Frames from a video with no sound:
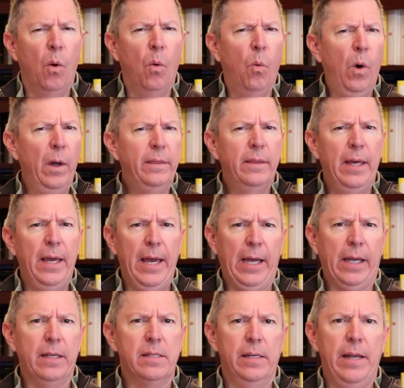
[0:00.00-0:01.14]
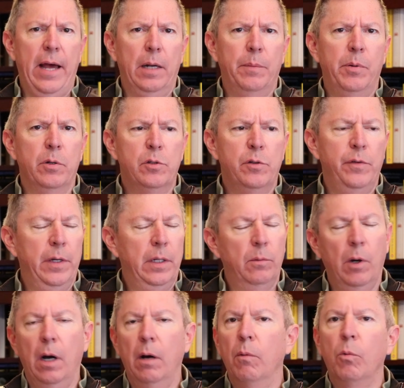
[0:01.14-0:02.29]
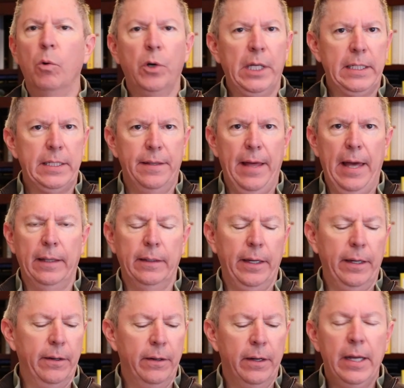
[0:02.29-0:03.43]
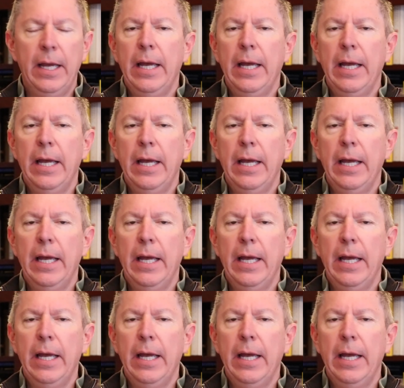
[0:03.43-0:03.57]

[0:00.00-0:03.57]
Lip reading: What the heck is an adipose fin? Well, we'll get to that later.